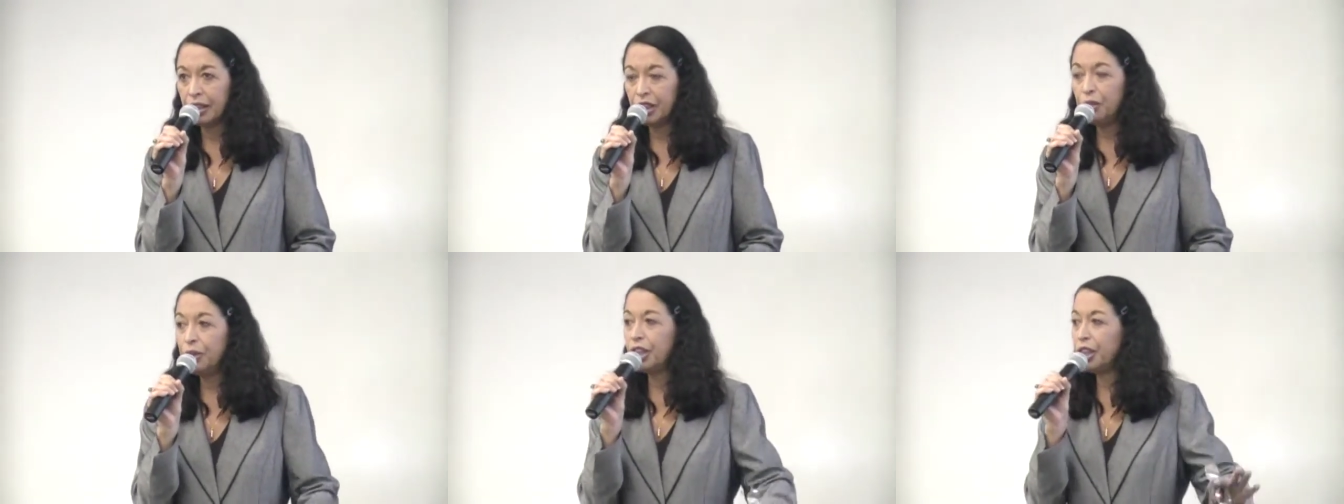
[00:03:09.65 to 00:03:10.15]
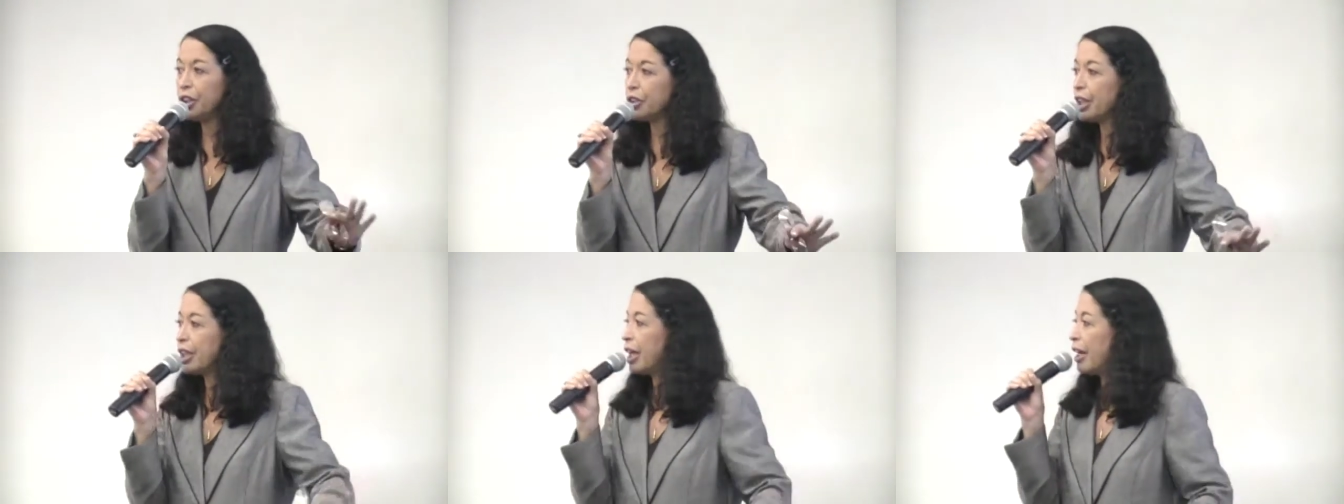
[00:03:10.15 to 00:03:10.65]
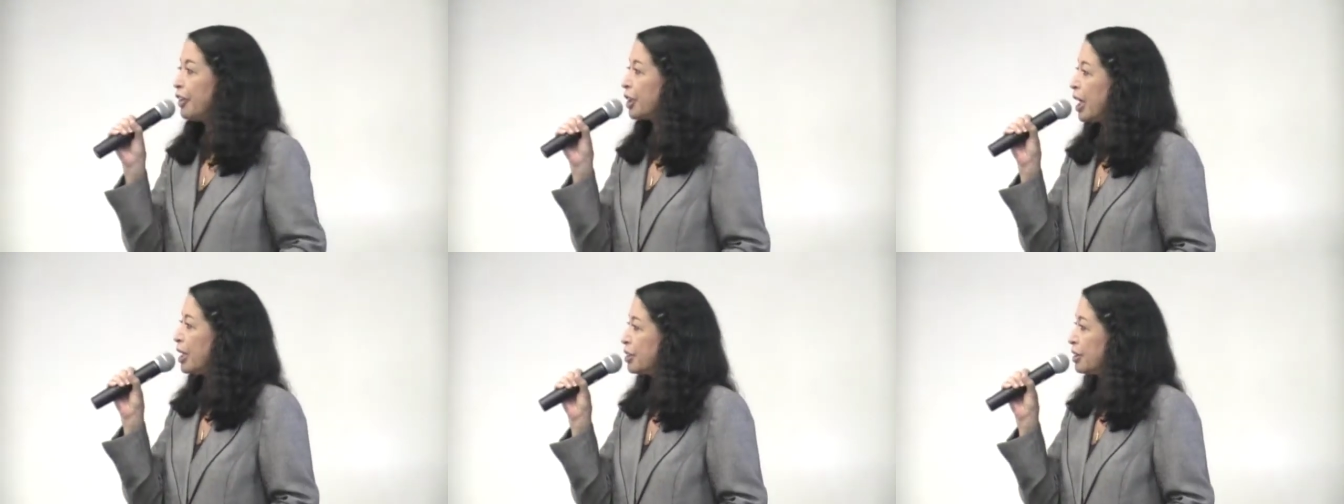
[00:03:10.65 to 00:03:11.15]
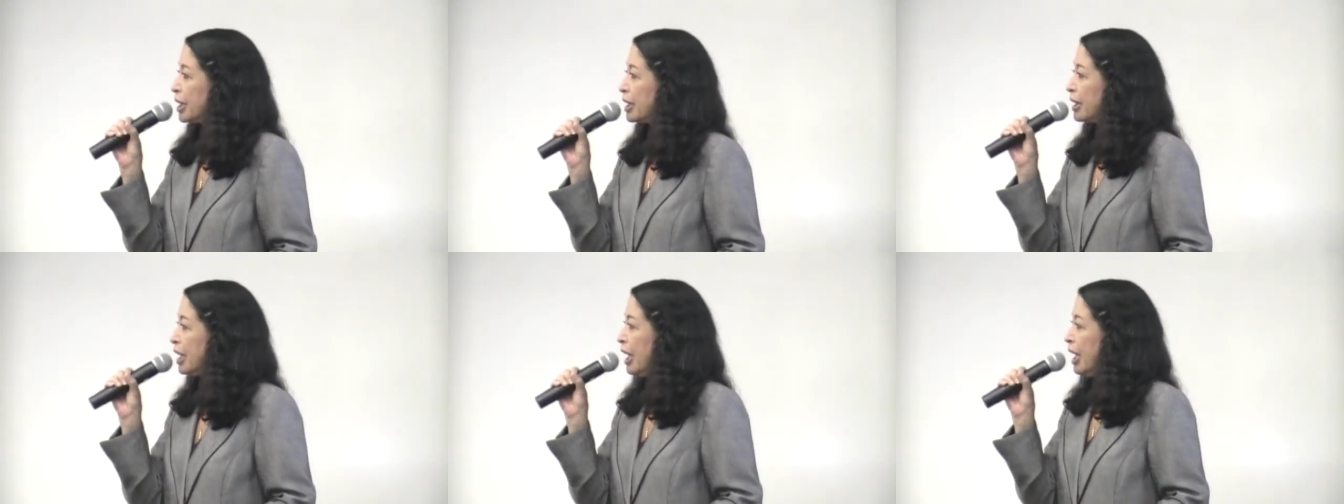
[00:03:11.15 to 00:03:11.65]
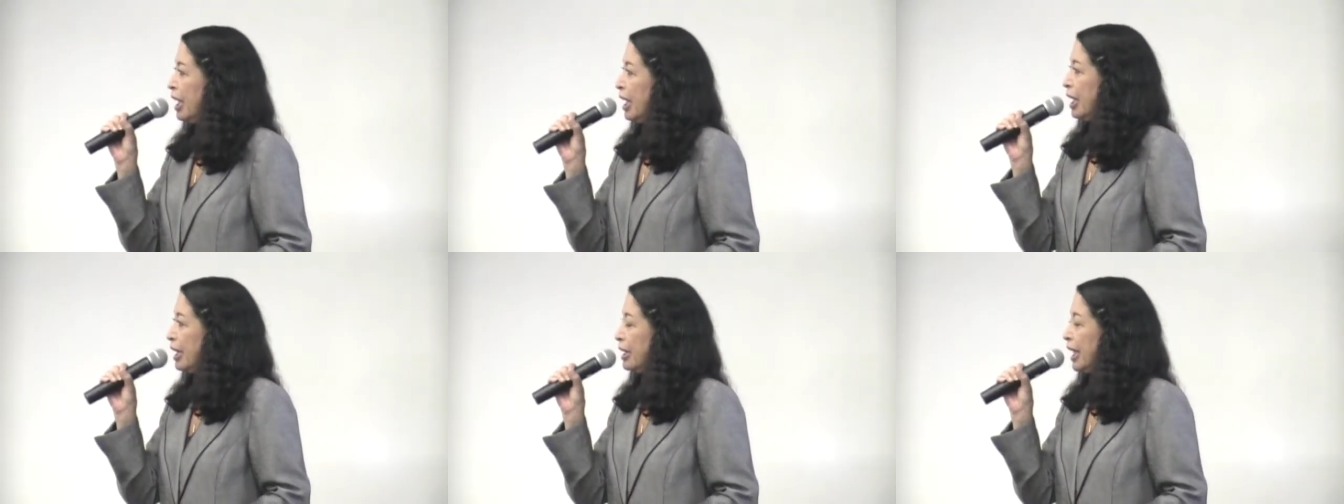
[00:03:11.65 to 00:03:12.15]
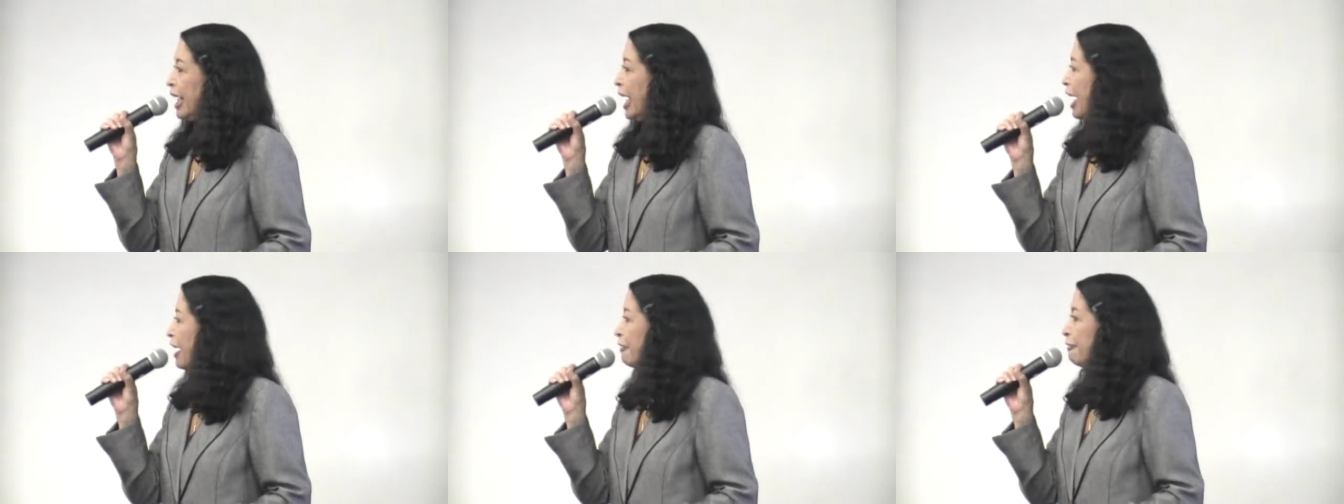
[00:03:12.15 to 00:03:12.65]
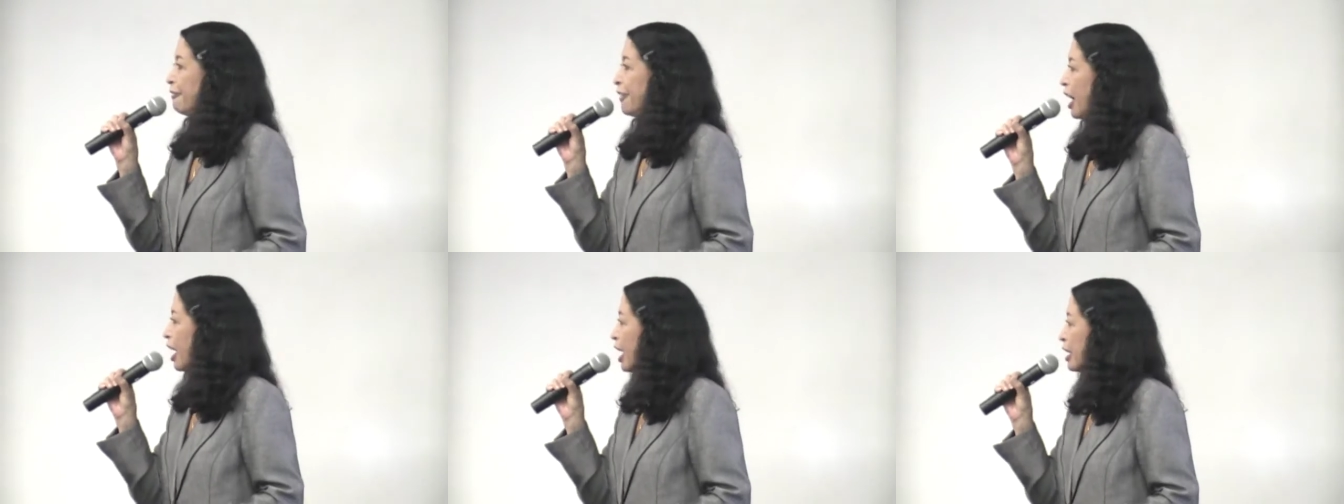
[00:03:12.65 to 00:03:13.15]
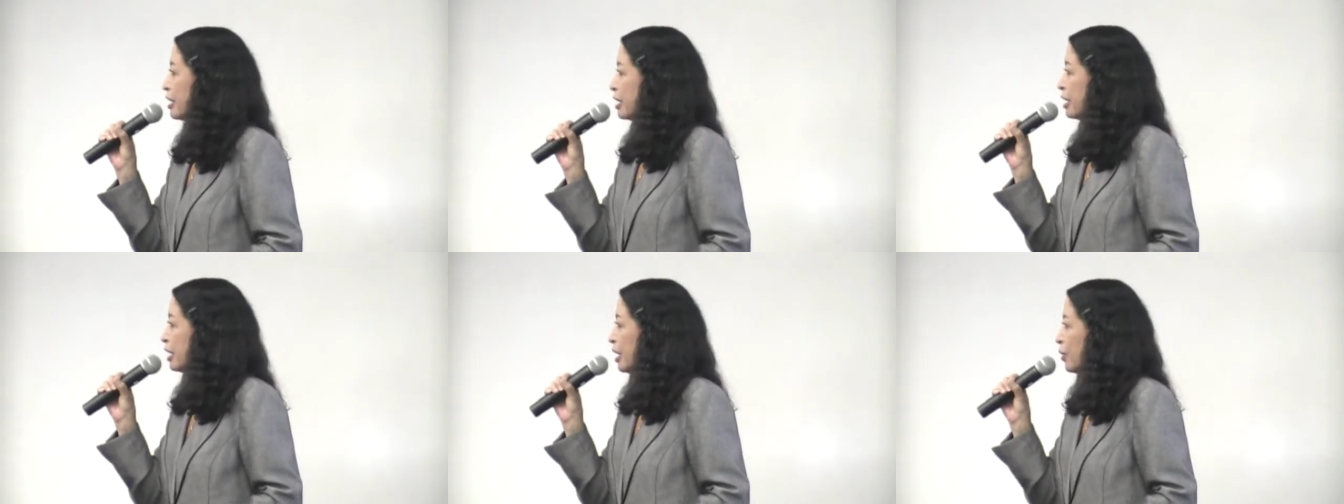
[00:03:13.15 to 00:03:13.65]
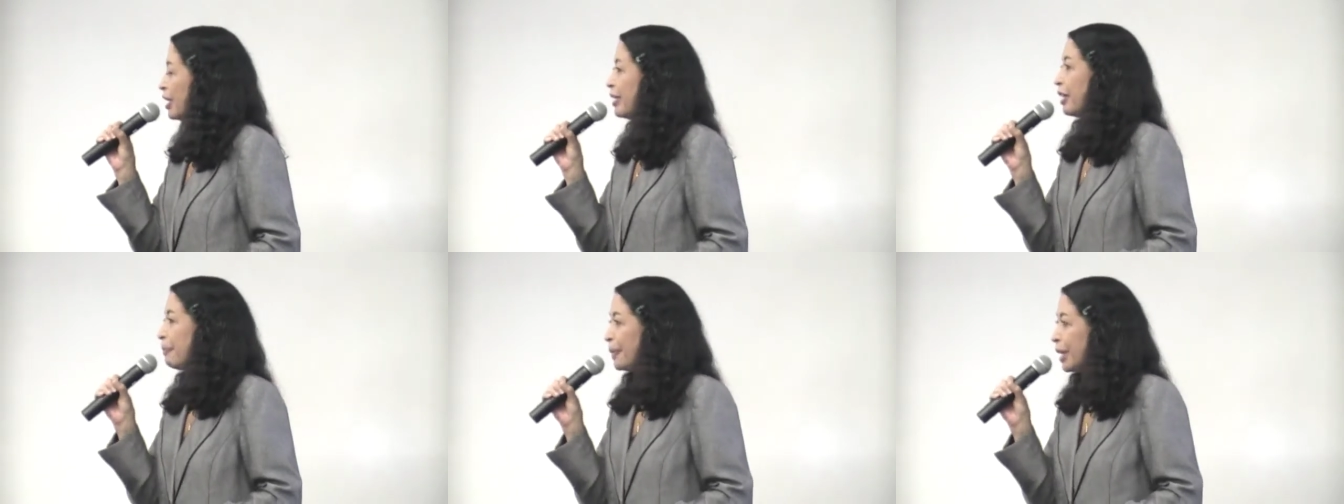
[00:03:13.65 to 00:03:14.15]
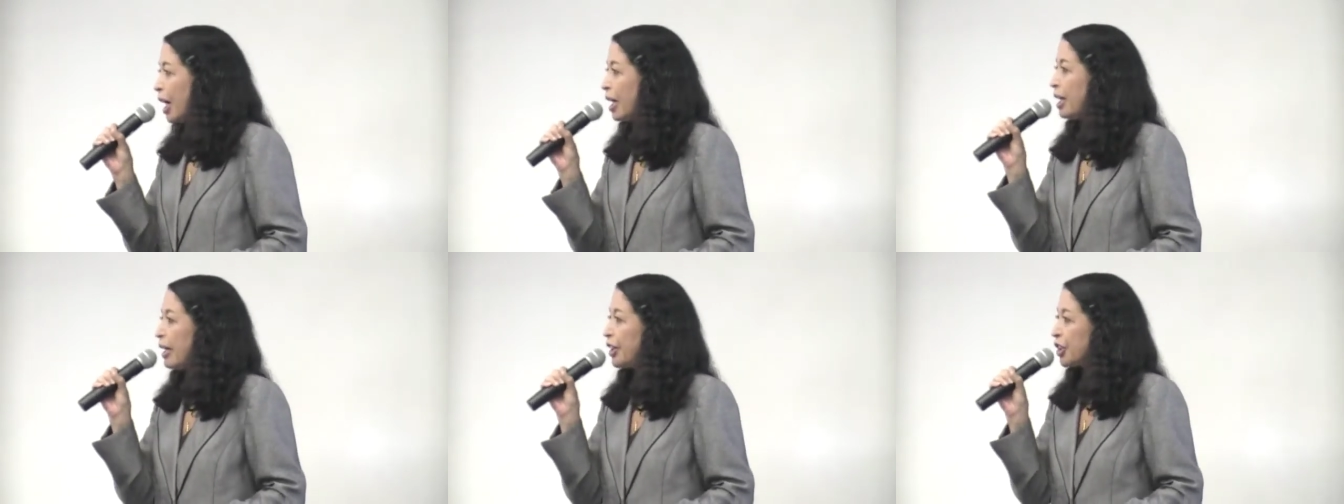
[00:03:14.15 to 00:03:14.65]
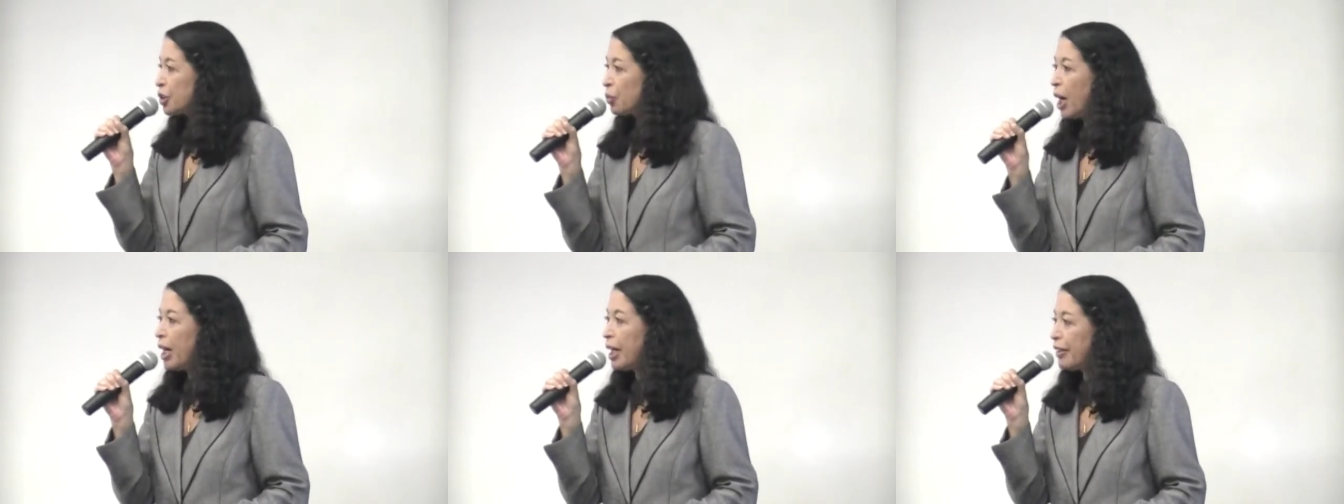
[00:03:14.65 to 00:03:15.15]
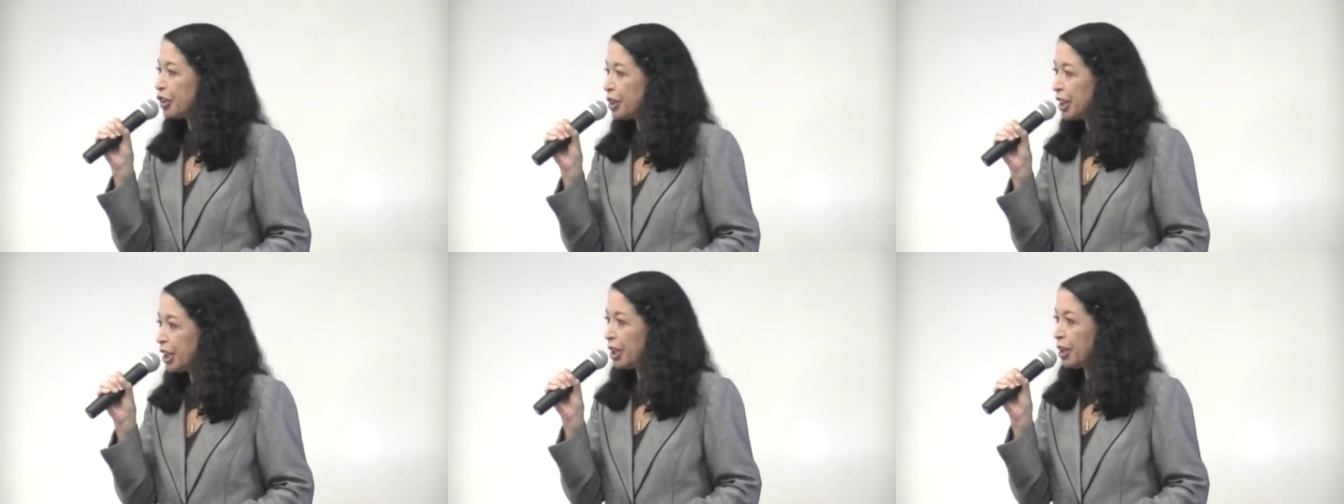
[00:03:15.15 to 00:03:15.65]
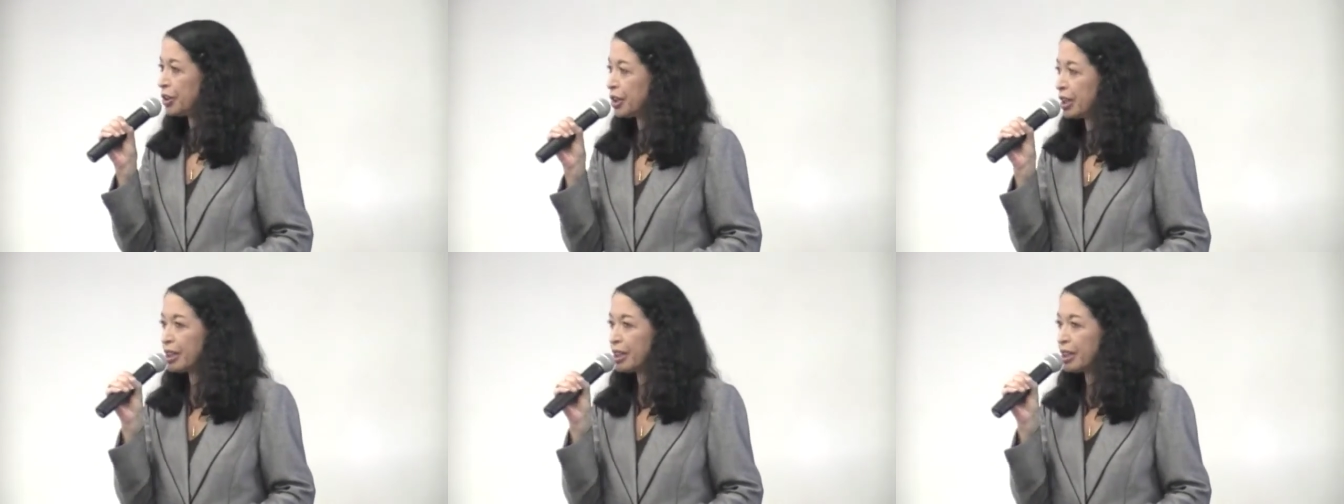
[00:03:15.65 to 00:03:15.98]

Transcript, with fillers: You hear in other countries, they have fought with their blood and their sweat and their tears and